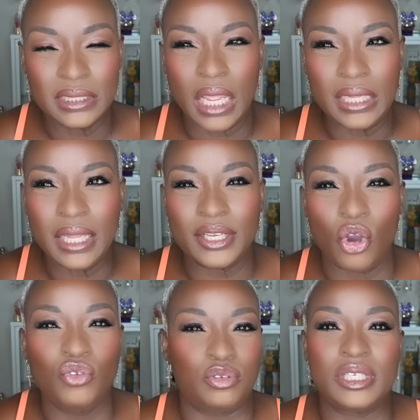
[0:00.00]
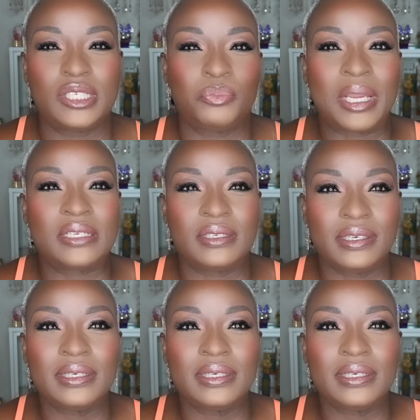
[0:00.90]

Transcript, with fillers: not like overly spicy.